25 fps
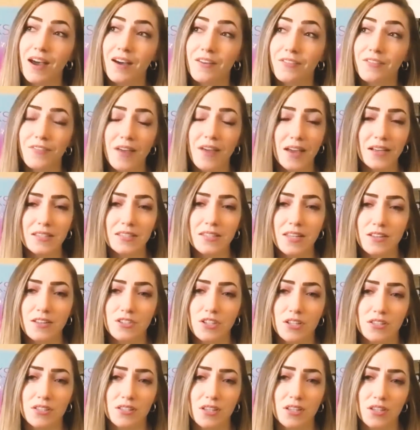effects that
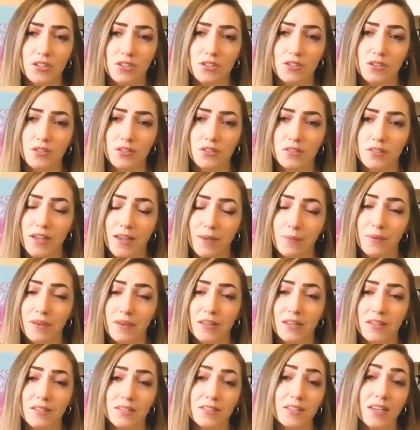gestational
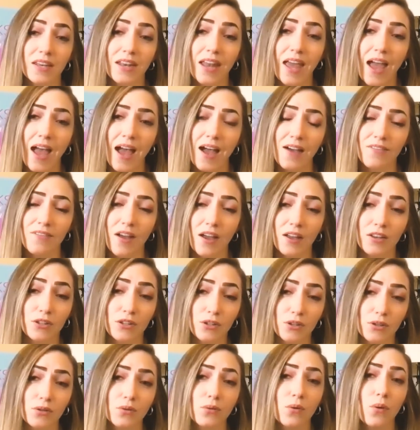diabetes can have on
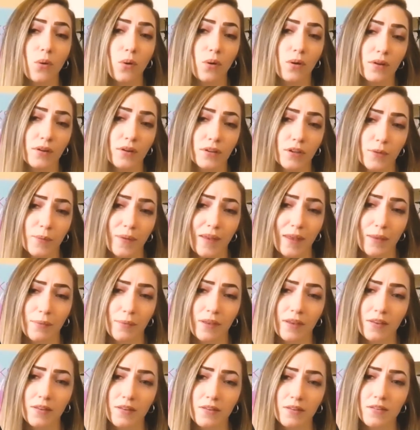you or your
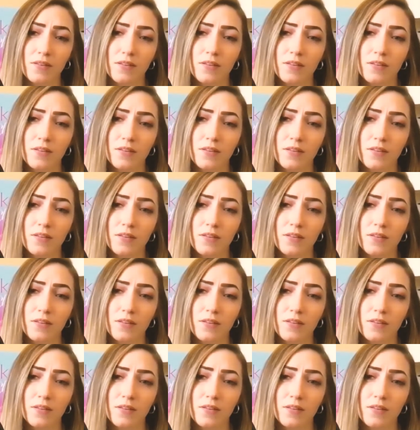baby?